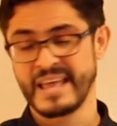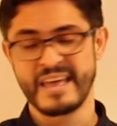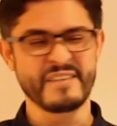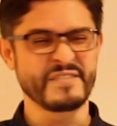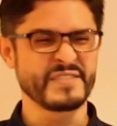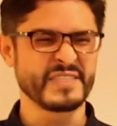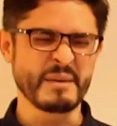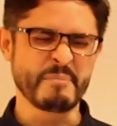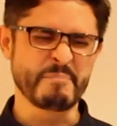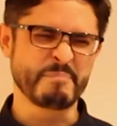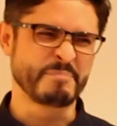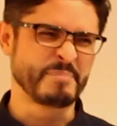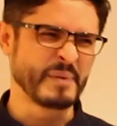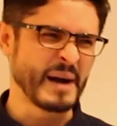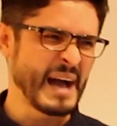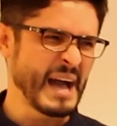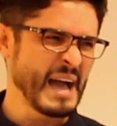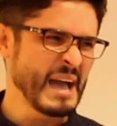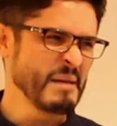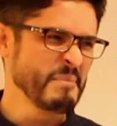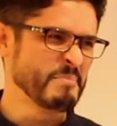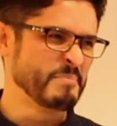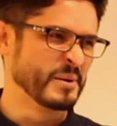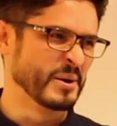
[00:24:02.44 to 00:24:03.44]
If the
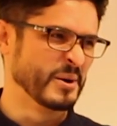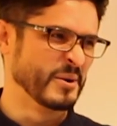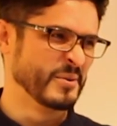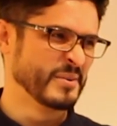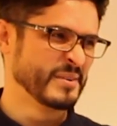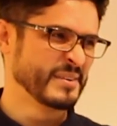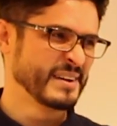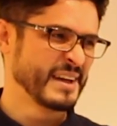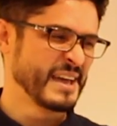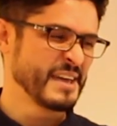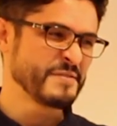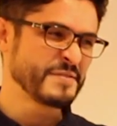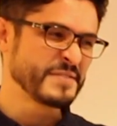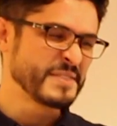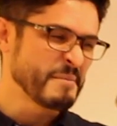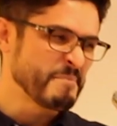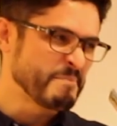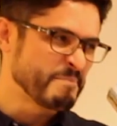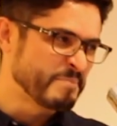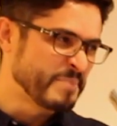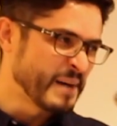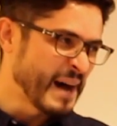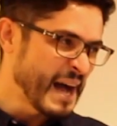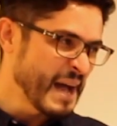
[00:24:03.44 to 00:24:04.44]

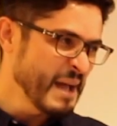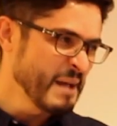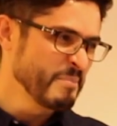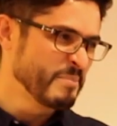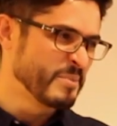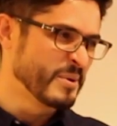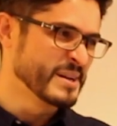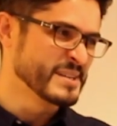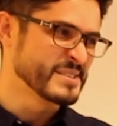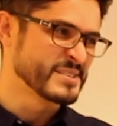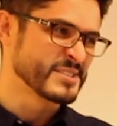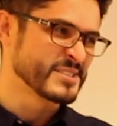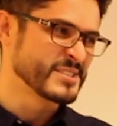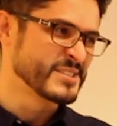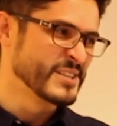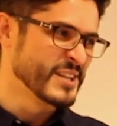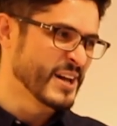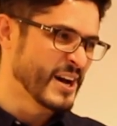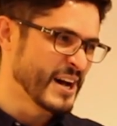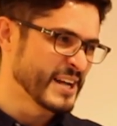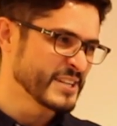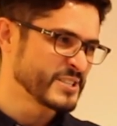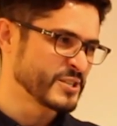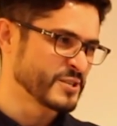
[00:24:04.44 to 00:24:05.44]
Bible is
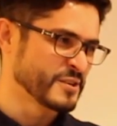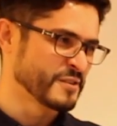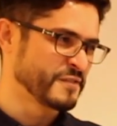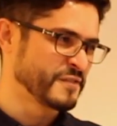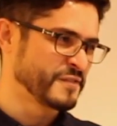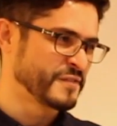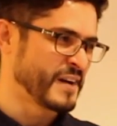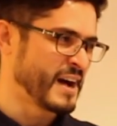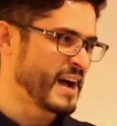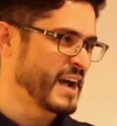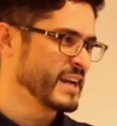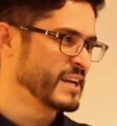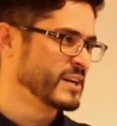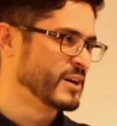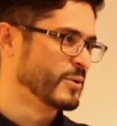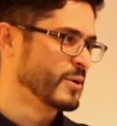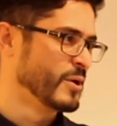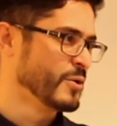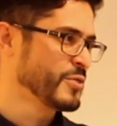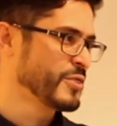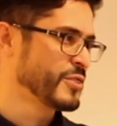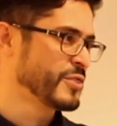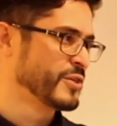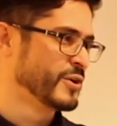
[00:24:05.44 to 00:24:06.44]
not your
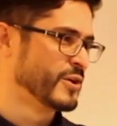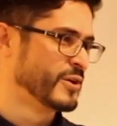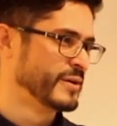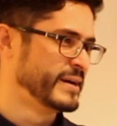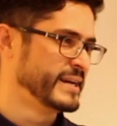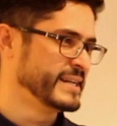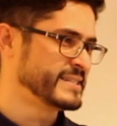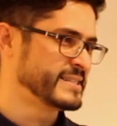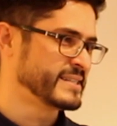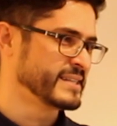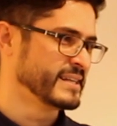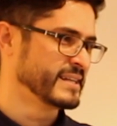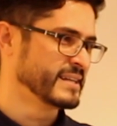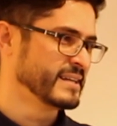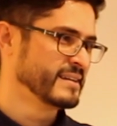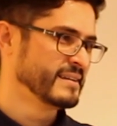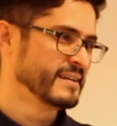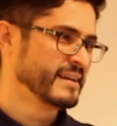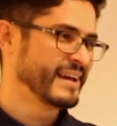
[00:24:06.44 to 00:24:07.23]
final authority,